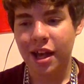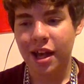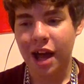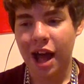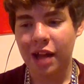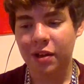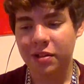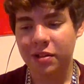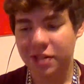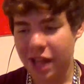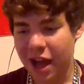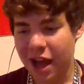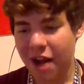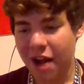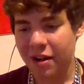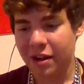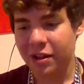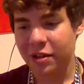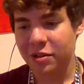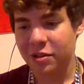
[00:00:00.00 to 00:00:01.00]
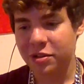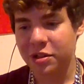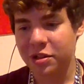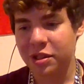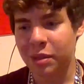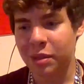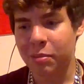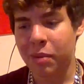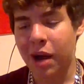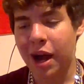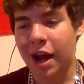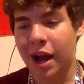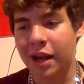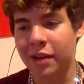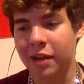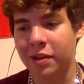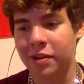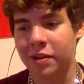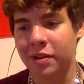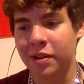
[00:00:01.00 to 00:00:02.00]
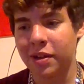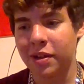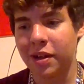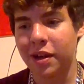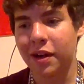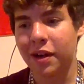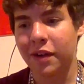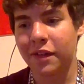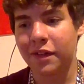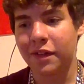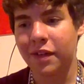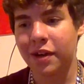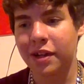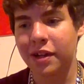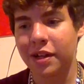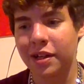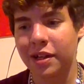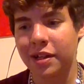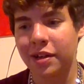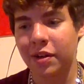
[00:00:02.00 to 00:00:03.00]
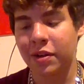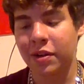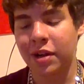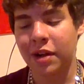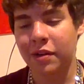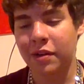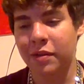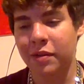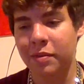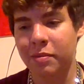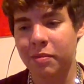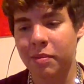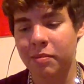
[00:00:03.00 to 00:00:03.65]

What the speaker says: I looked down and there's just a pile of fucking, or not,